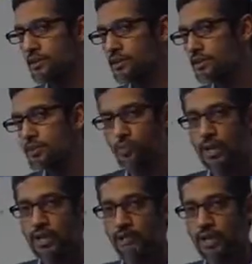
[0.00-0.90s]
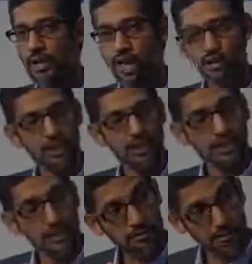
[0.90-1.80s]
This is why we are actually
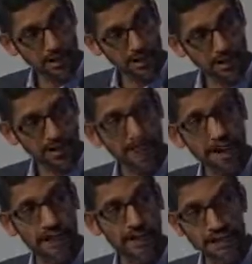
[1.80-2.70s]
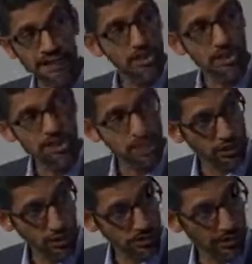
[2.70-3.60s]
investing and adding engineers
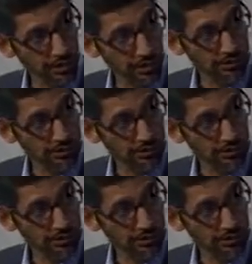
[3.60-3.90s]
globally.